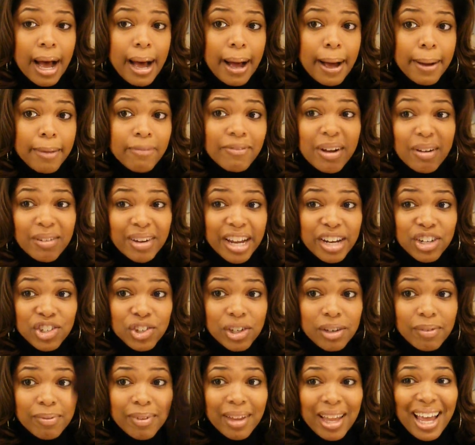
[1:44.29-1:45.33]

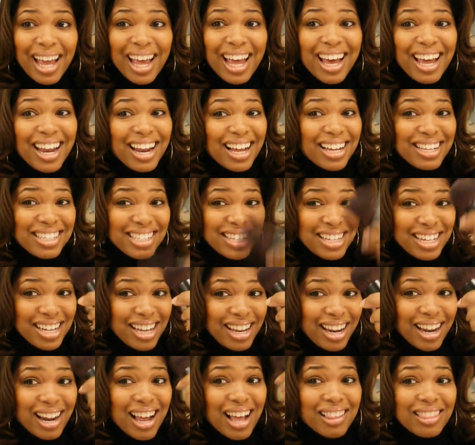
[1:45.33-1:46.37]
foundation, and I
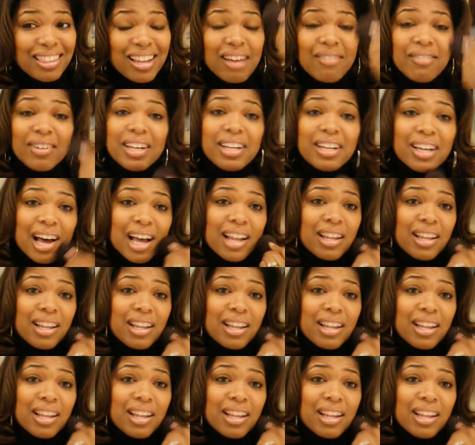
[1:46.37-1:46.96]
did, and I love it.